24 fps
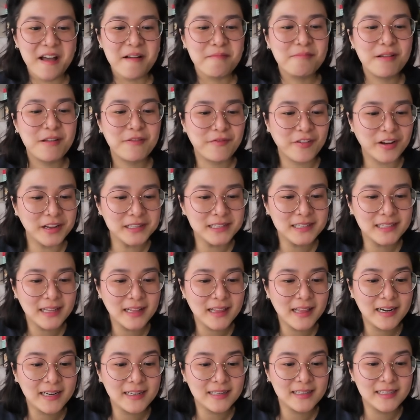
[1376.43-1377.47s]
My friend said
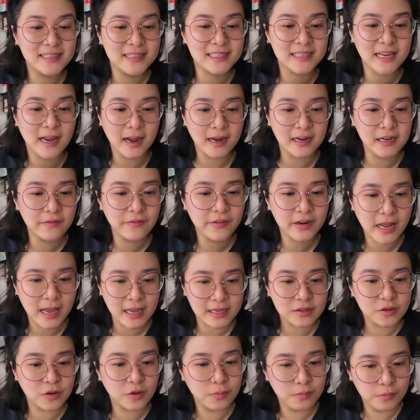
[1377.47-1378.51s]
that it's kind of an
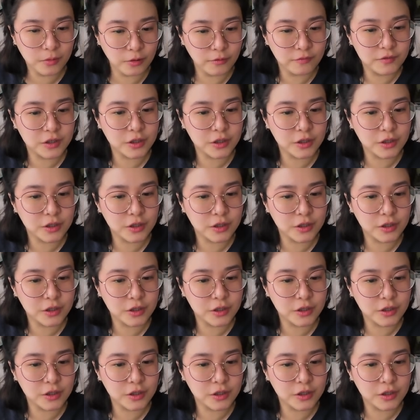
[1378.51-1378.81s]
asshole move